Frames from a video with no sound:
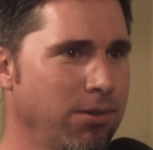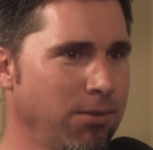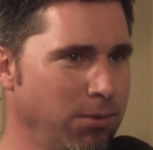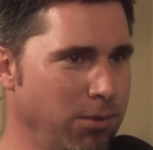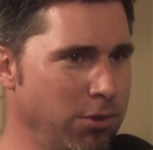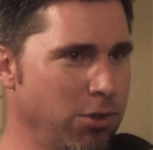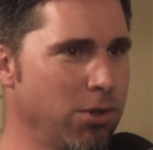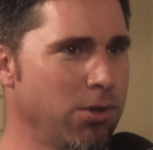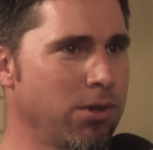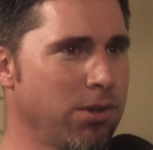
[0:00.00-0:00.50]

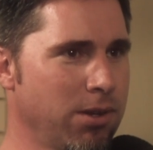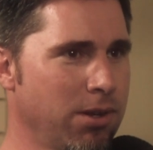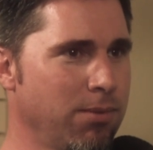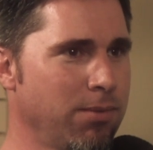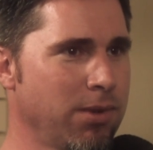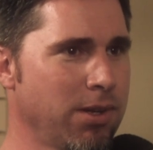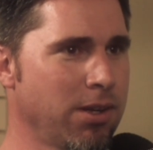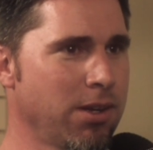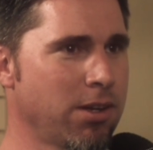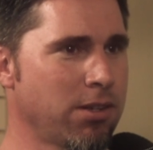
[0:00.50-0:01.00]
Would you?
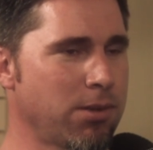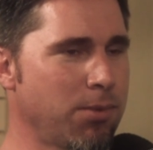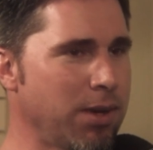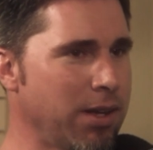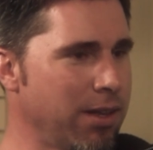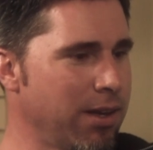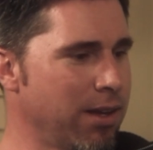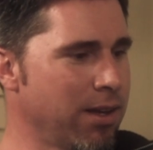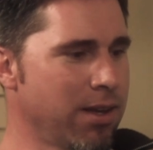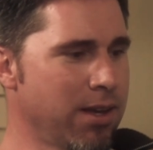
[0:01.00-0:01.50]
I
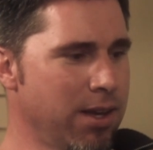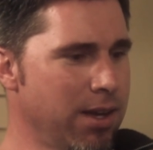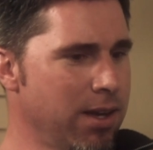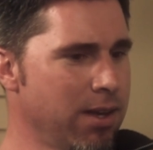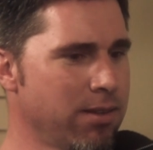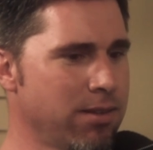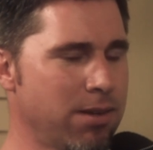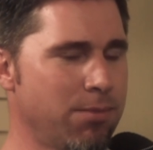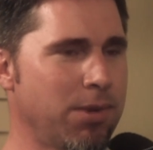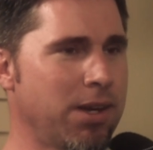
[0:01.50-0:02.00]
mean,
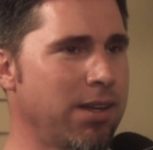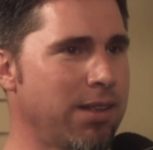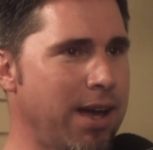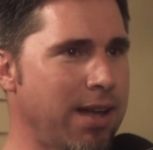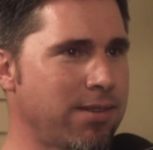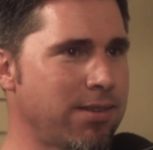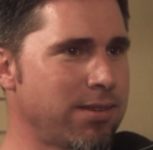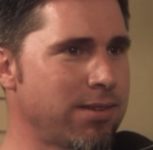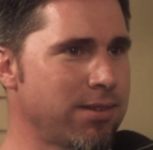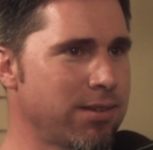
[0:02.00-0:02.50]
to me,
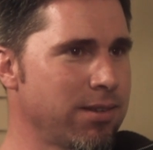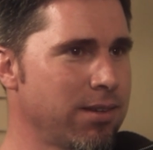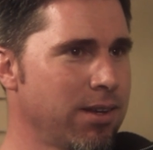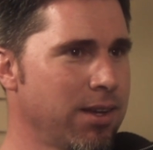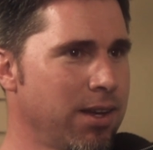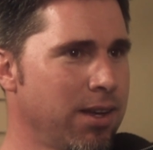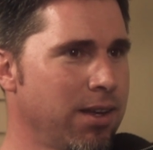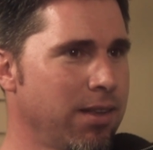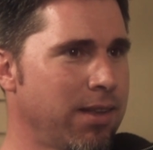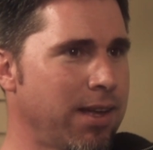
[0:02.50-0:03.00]
that's
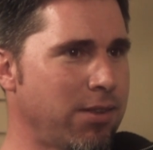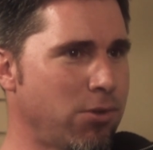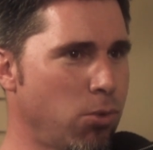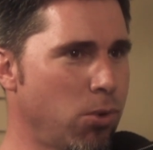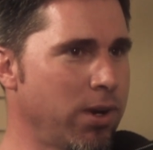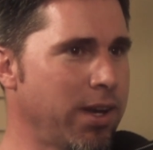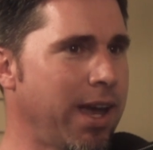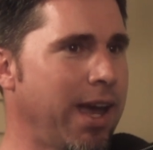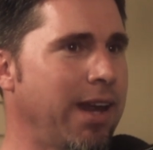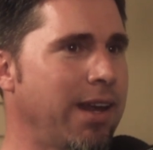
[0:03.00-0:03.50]

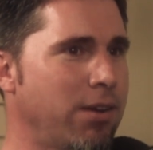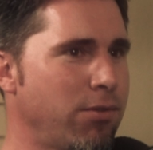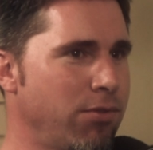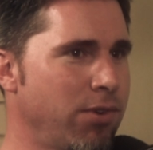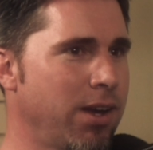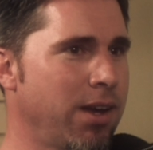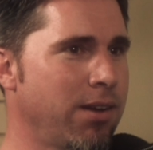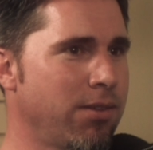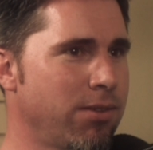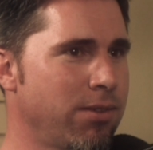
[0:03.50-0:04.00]
organic
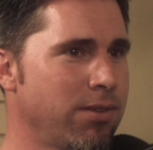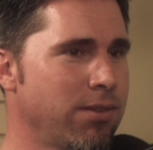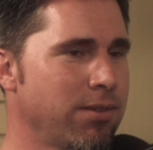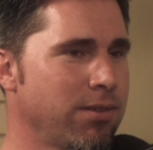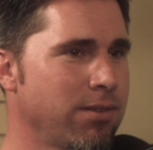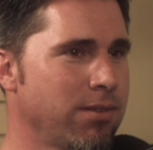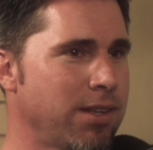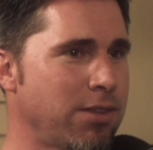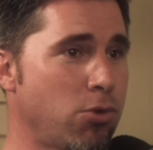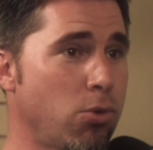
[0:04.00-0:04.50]
faith.
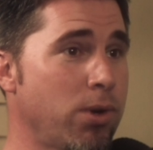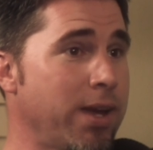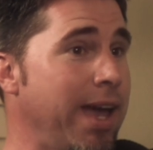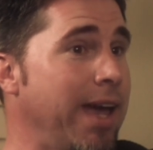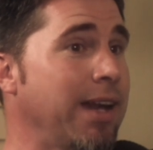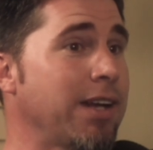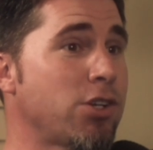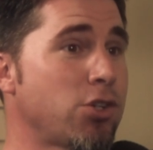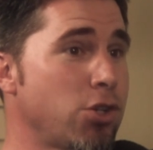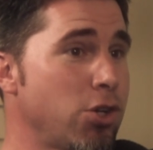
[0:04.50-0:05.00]
That's
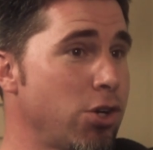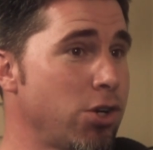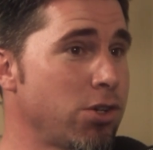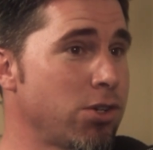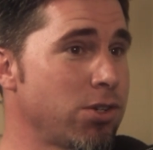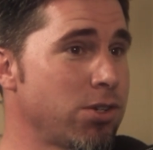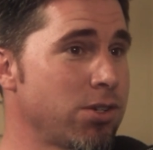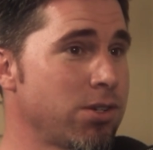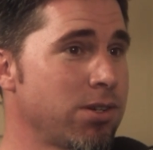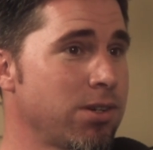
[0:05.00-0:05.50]
organic
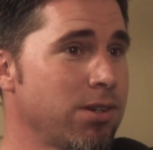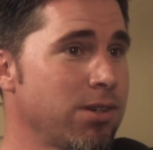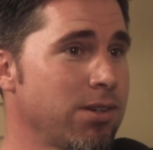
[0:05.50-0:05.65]
church.